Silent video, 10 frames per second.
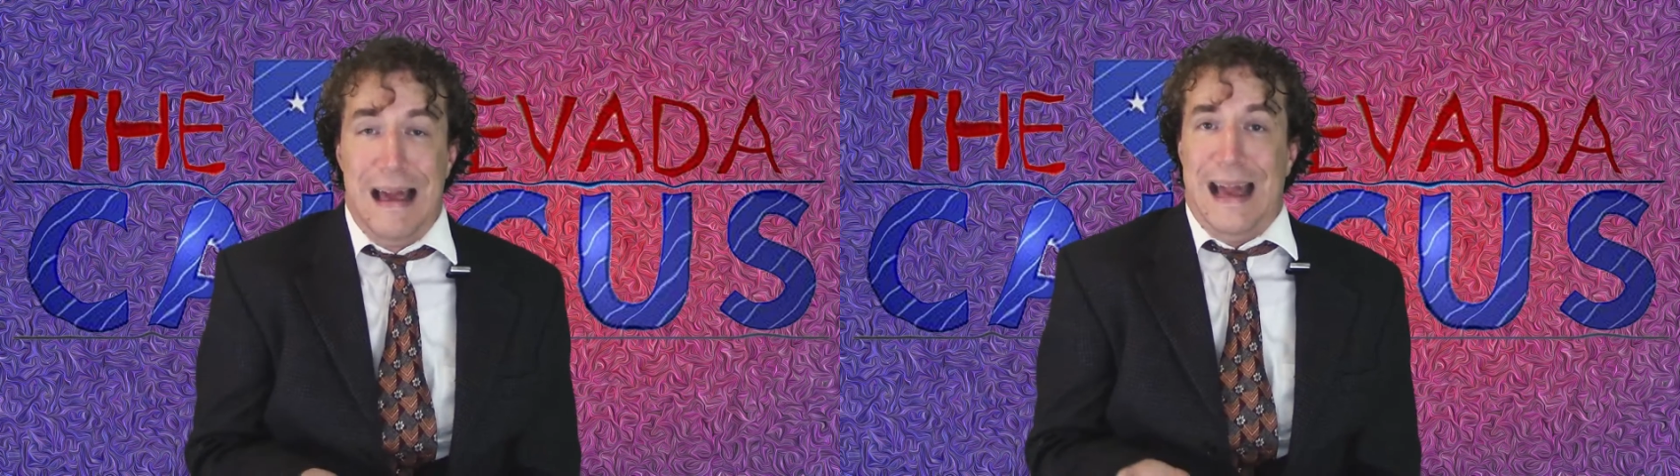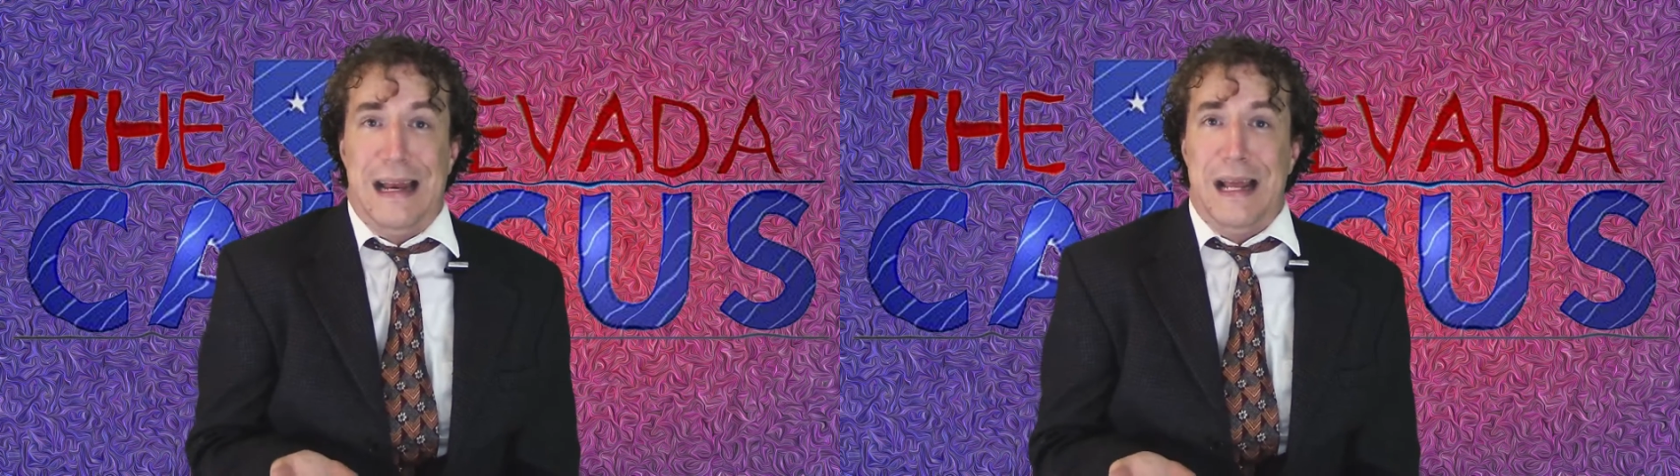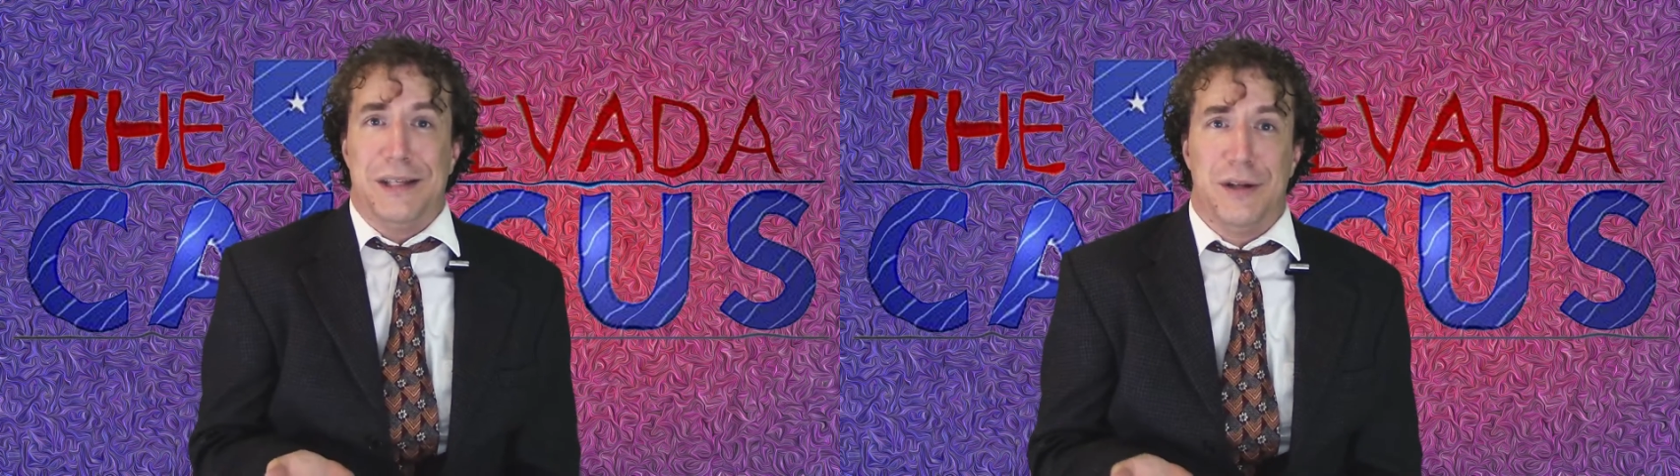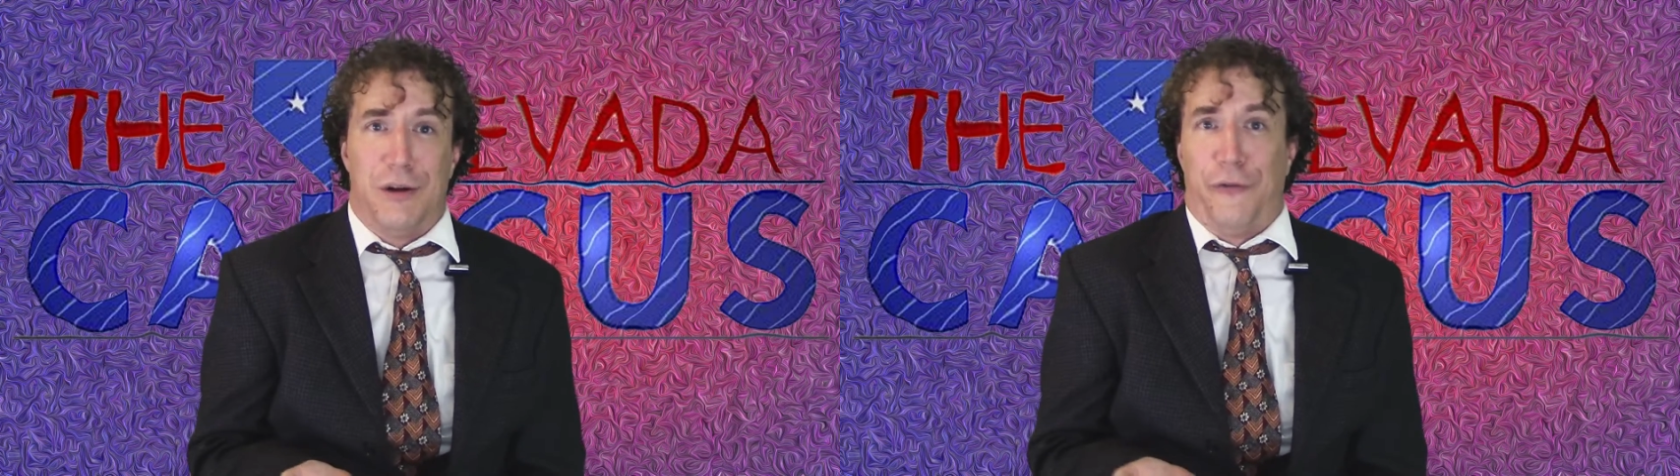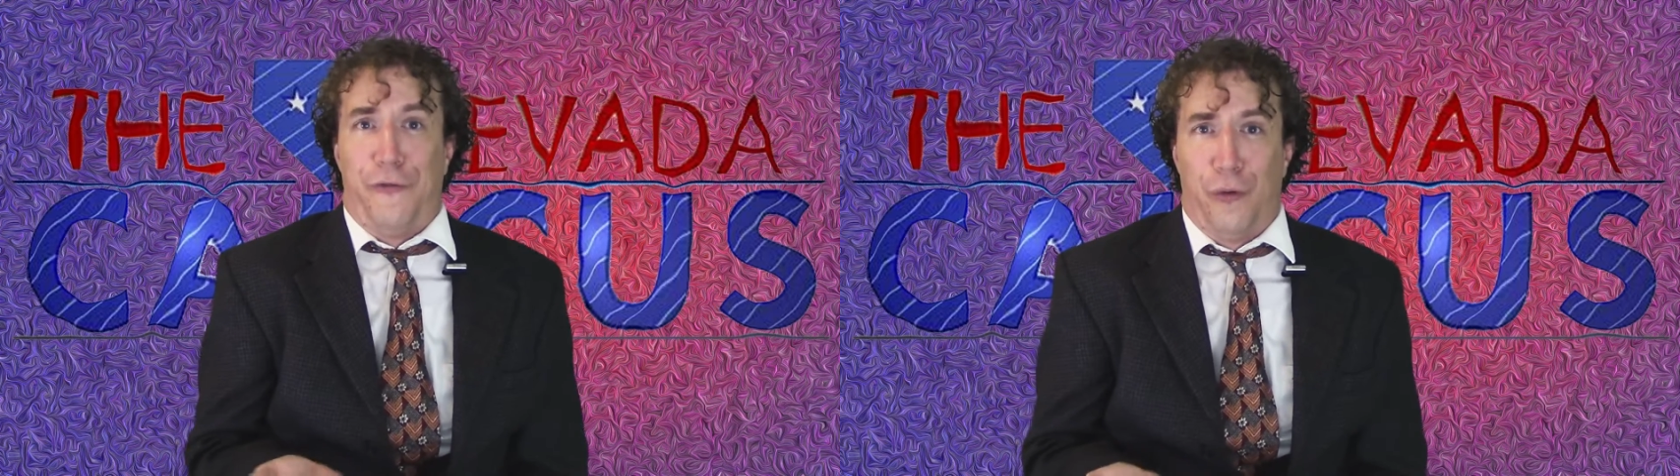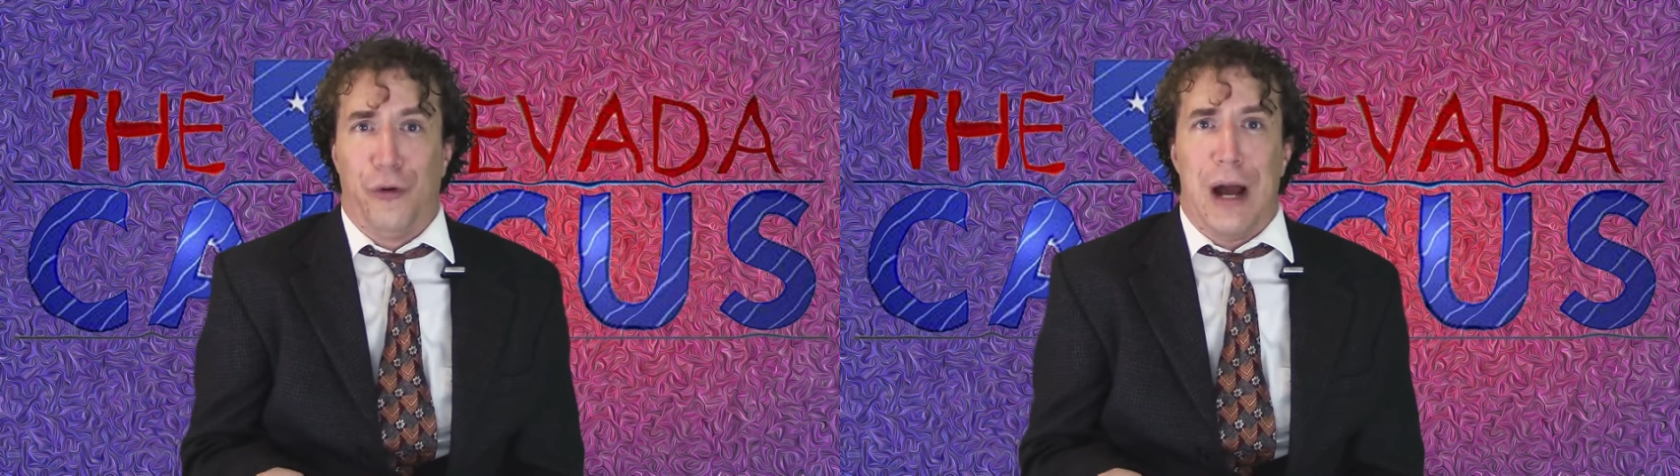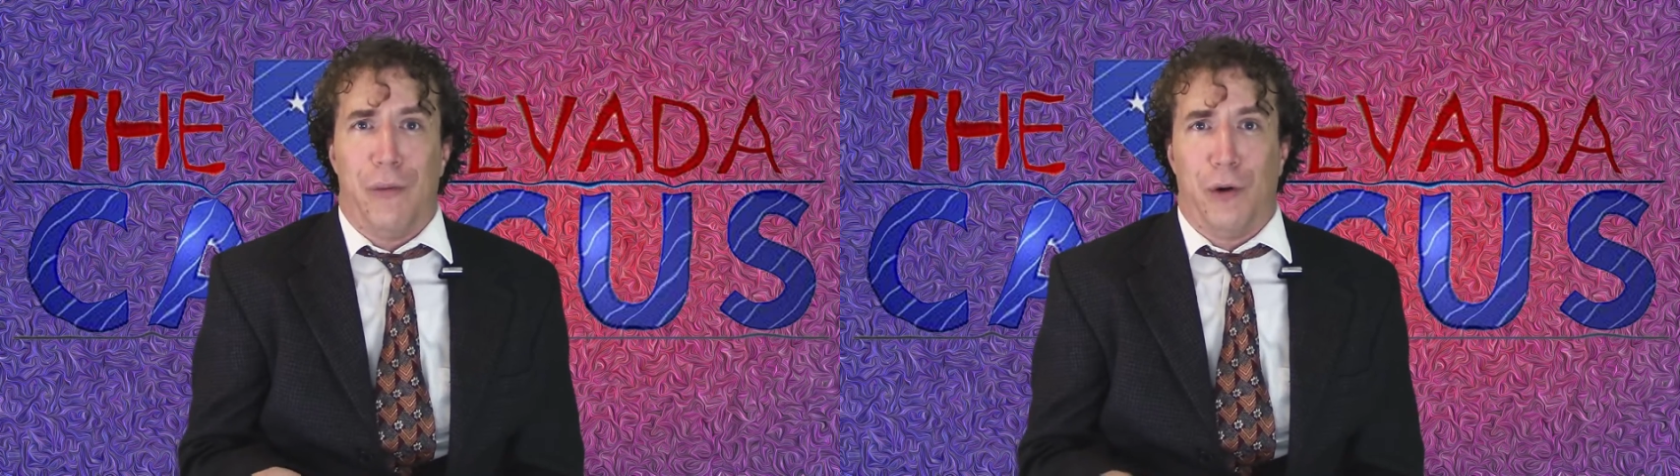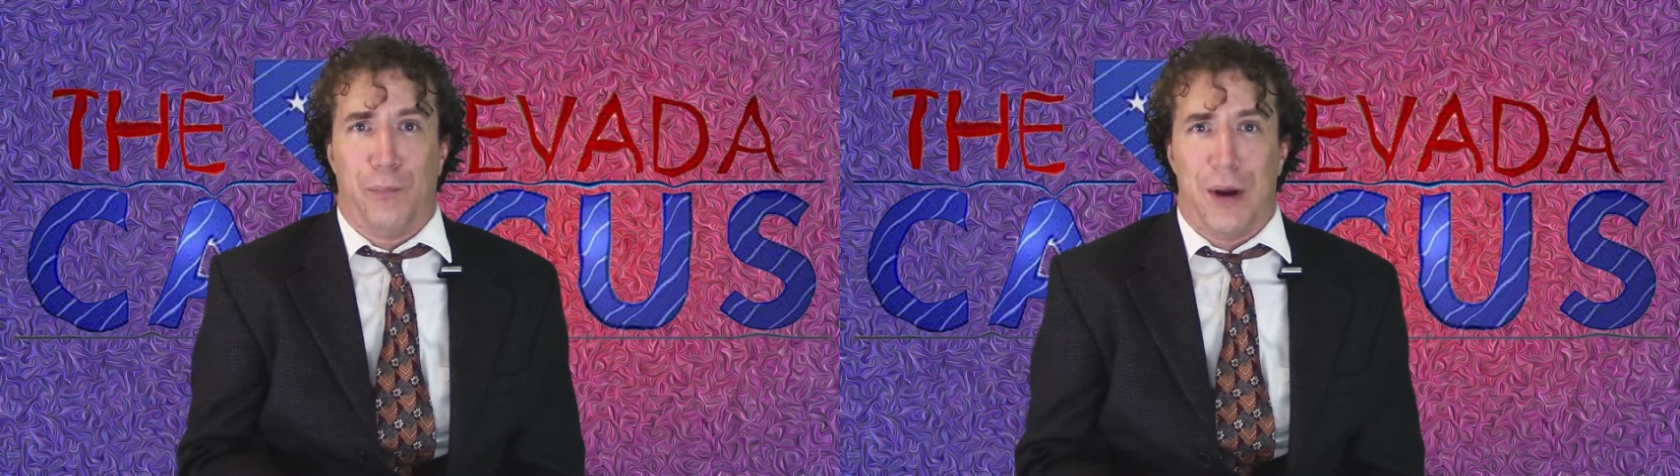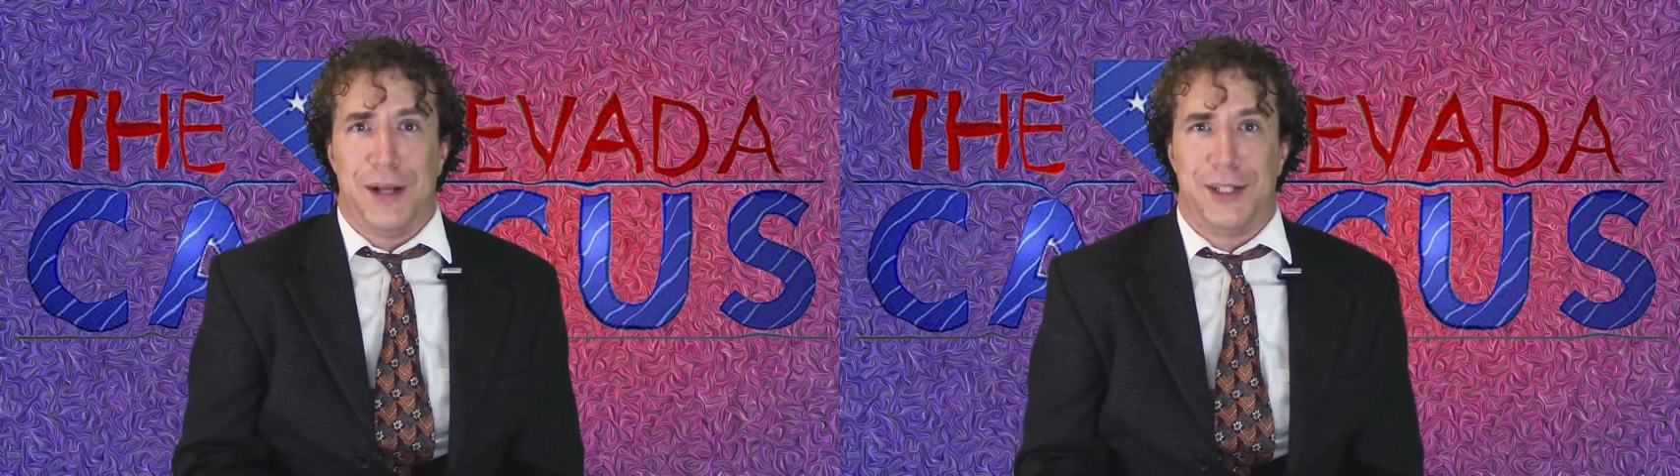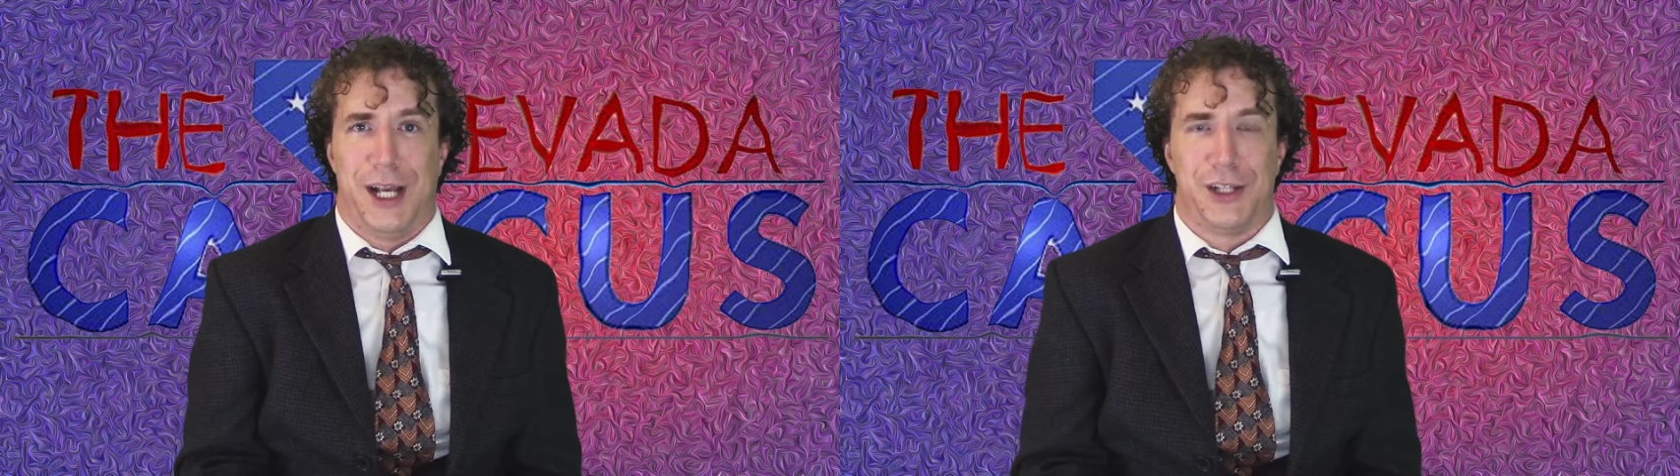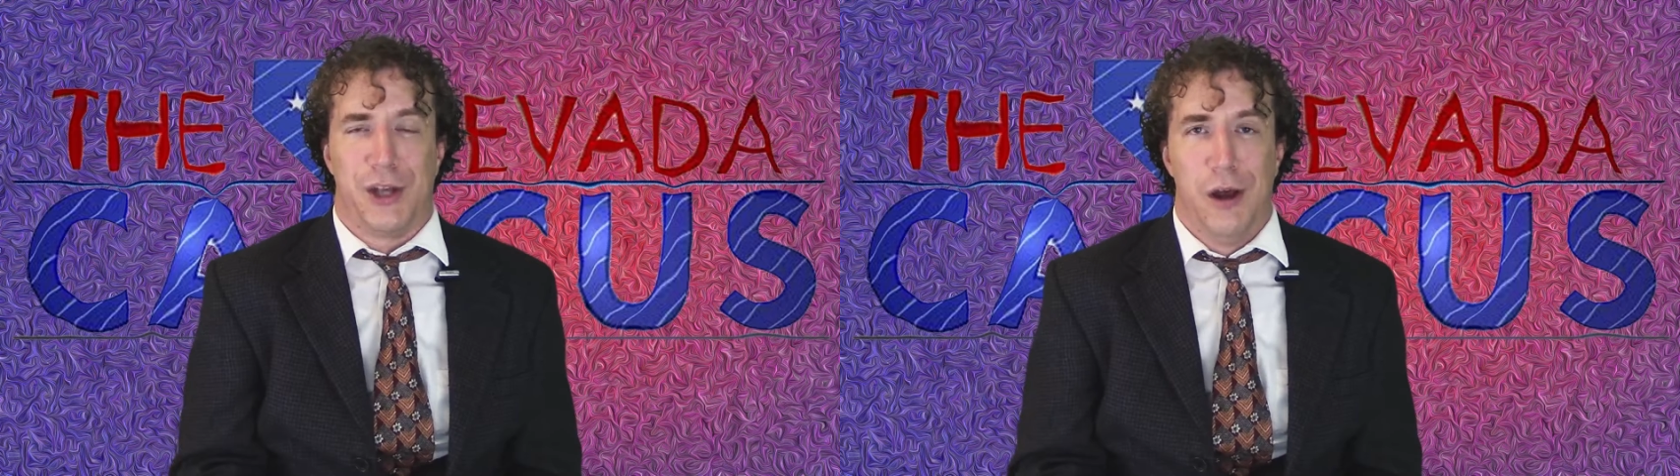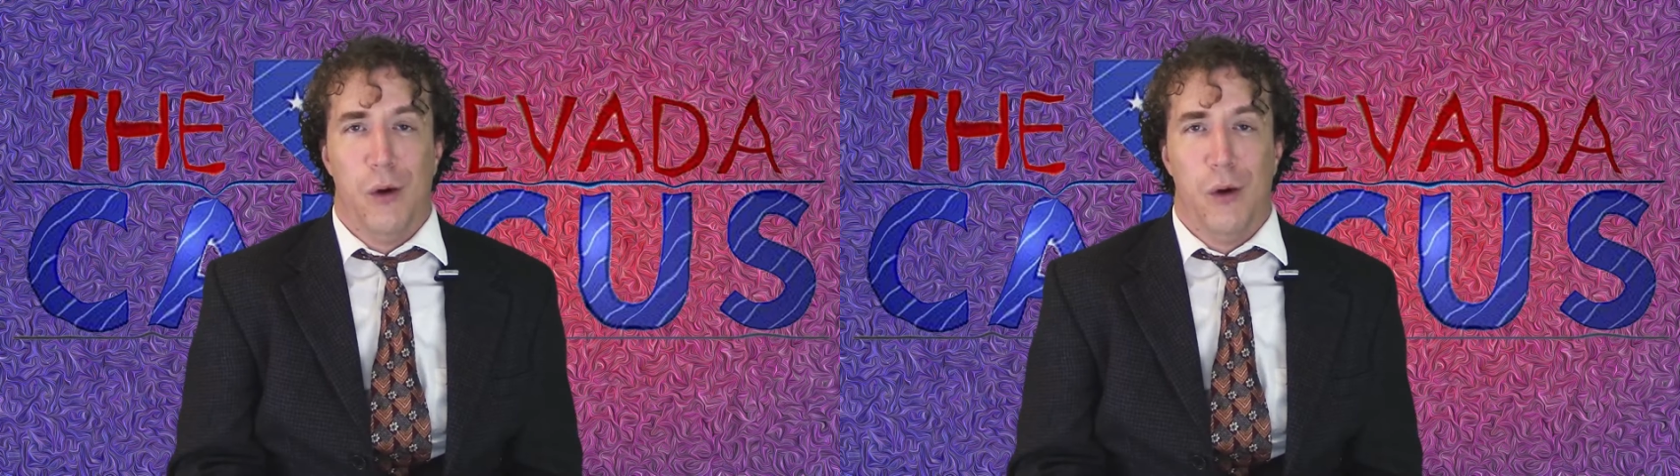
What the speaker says: and isn't a 4-hour process.